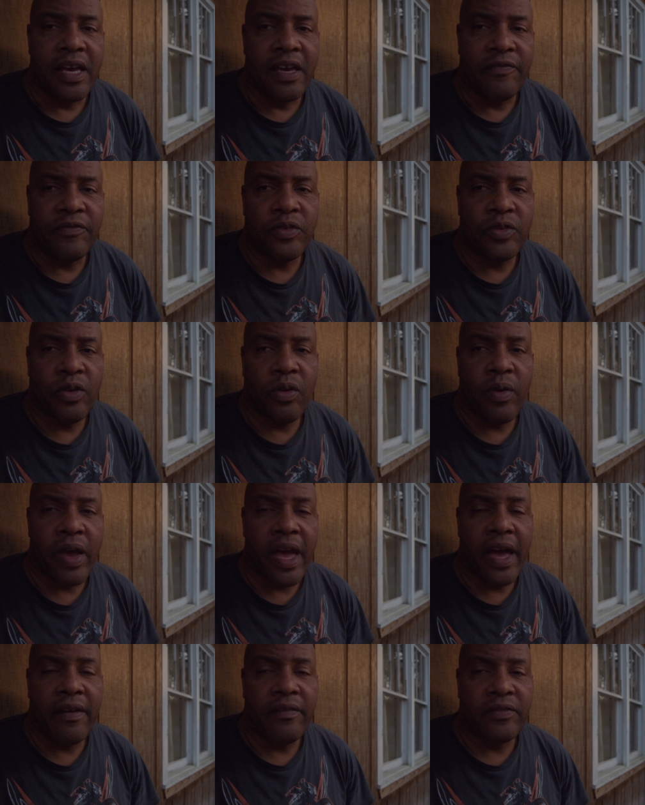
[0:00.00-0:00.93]
If you
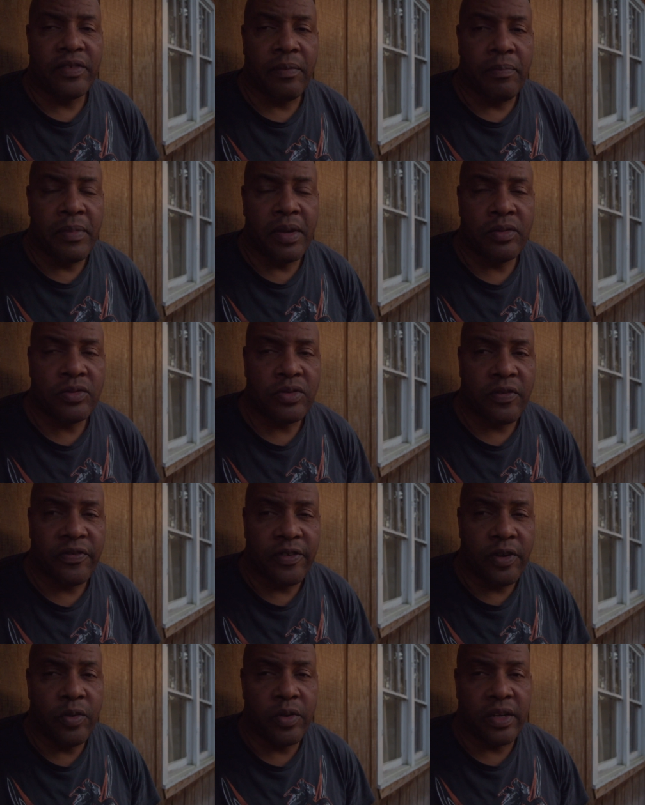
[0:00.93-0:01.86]
don't have the mental
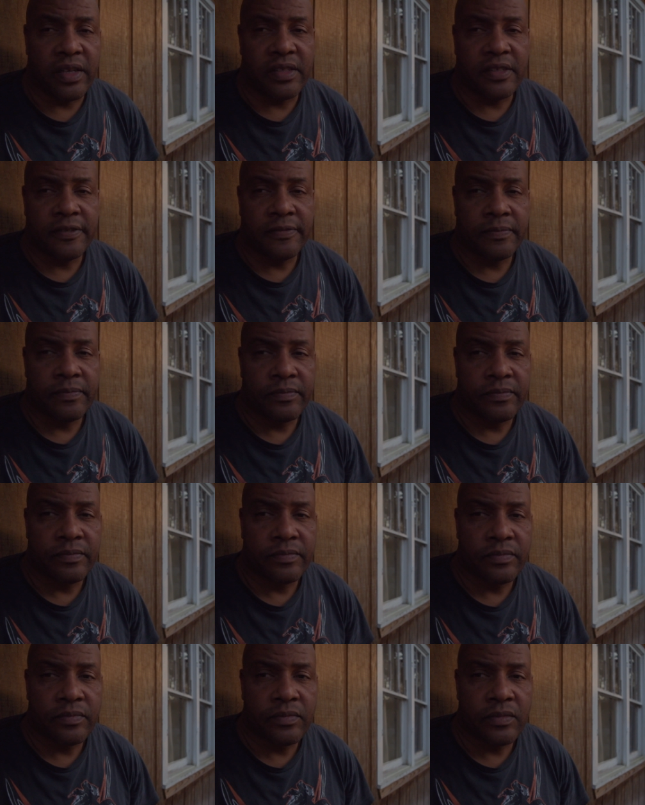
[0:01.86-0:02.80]
focus
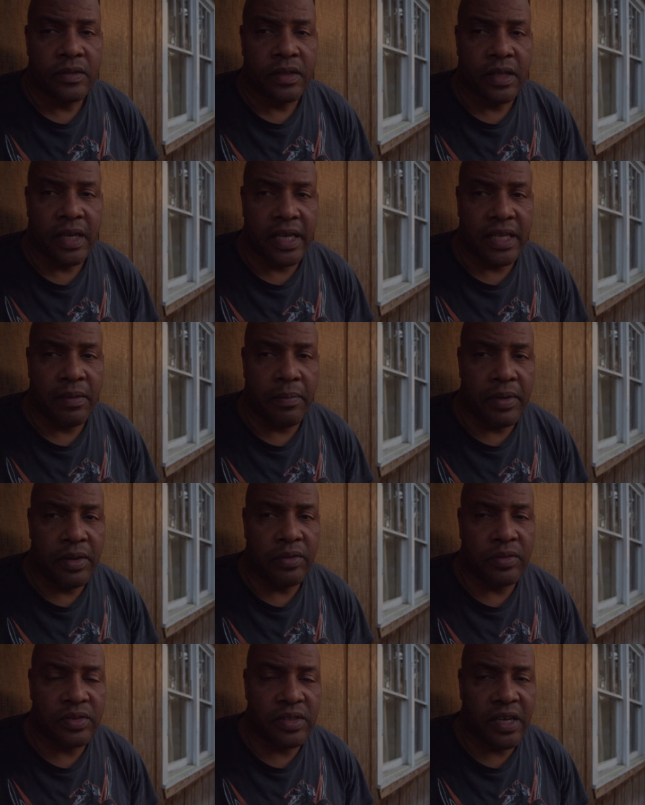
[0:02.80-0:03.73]
and the
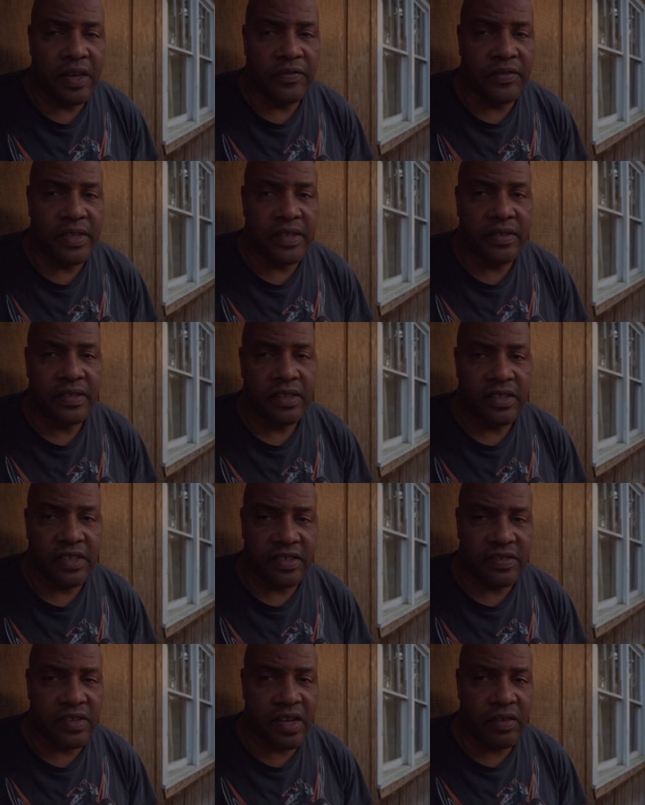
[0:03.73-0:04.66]
mental toughness
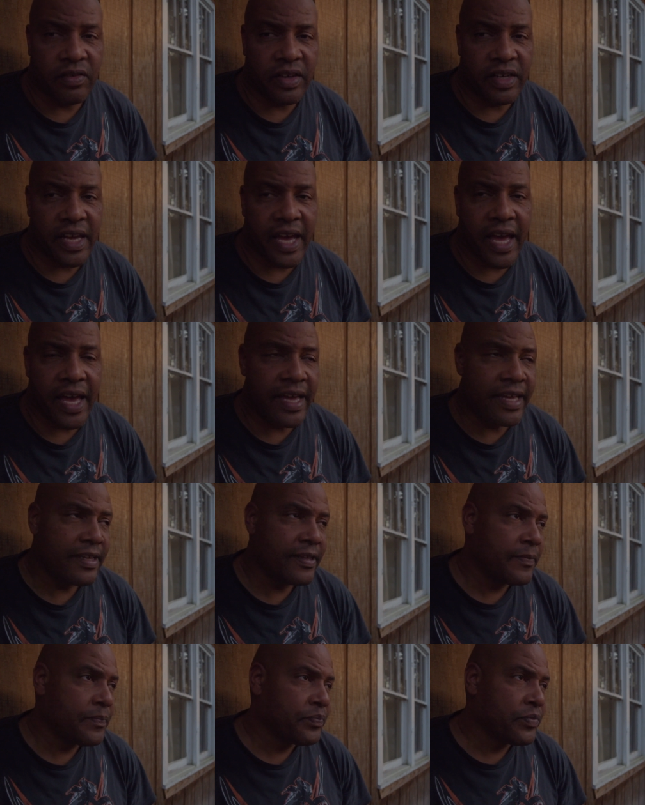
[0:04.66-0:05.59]
to stay on the diet,
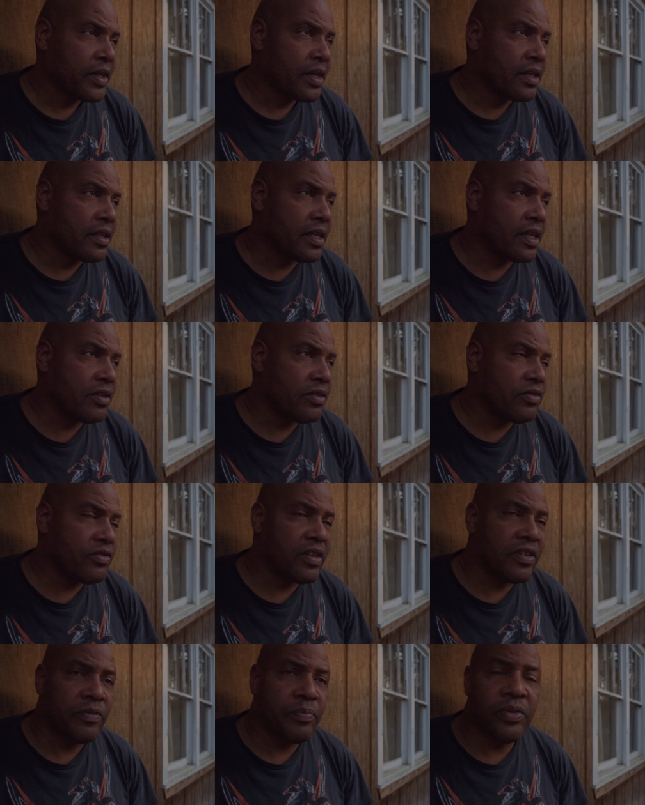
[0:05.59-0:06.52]
then you're
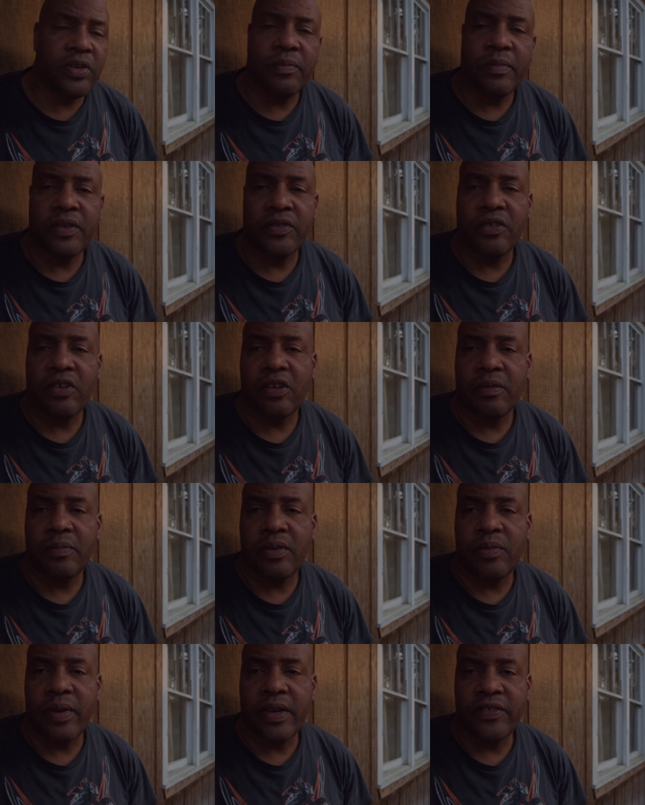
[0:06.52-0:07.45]
just pretty much going
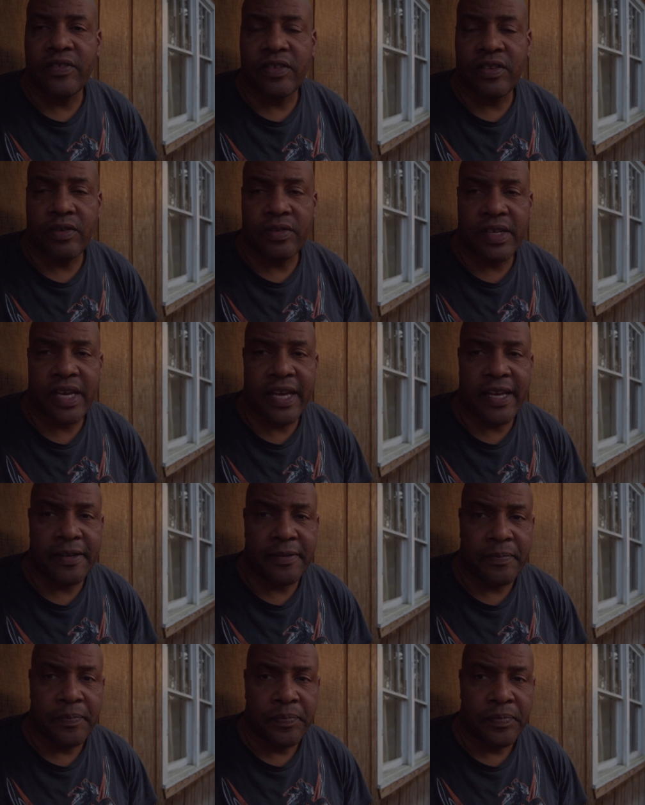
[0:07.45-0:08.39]
to be wasting your time.
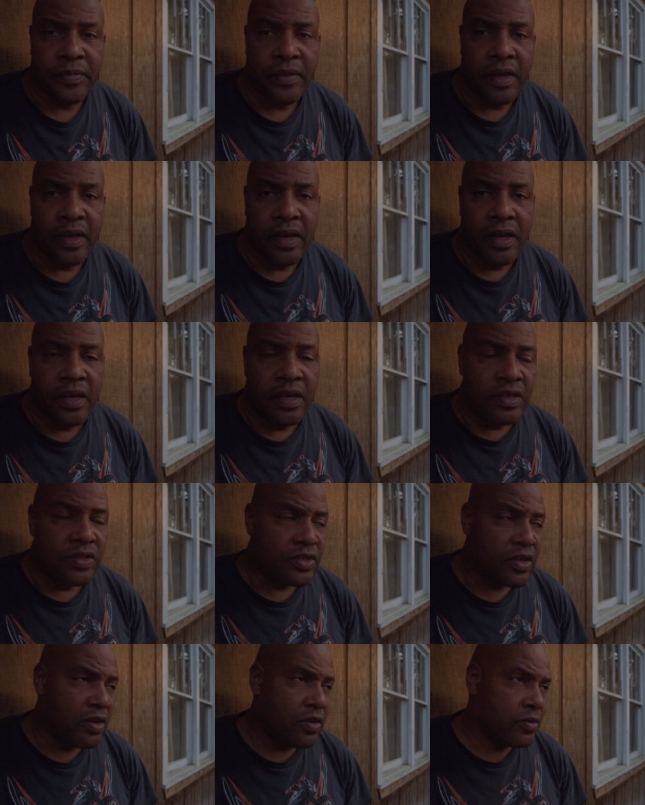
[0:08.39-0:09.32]

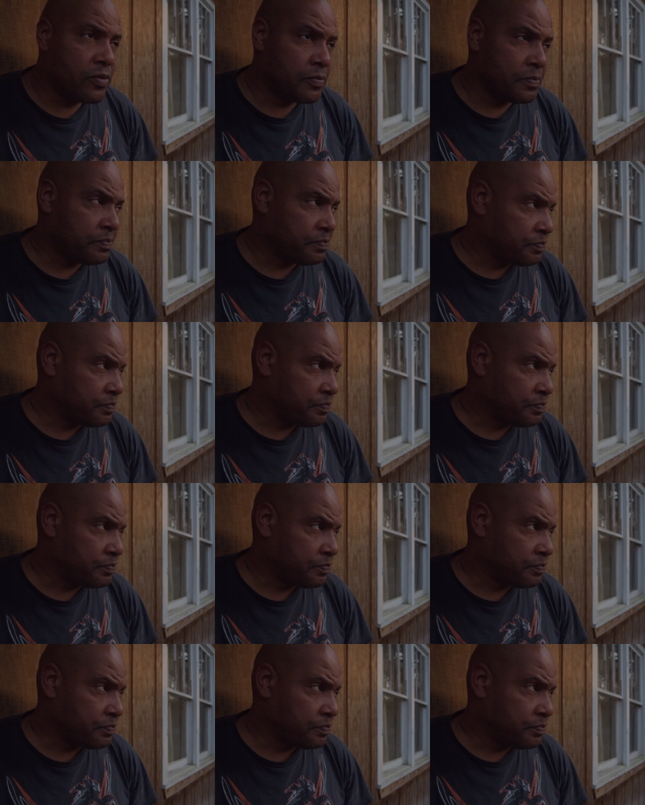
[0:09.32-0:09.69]
So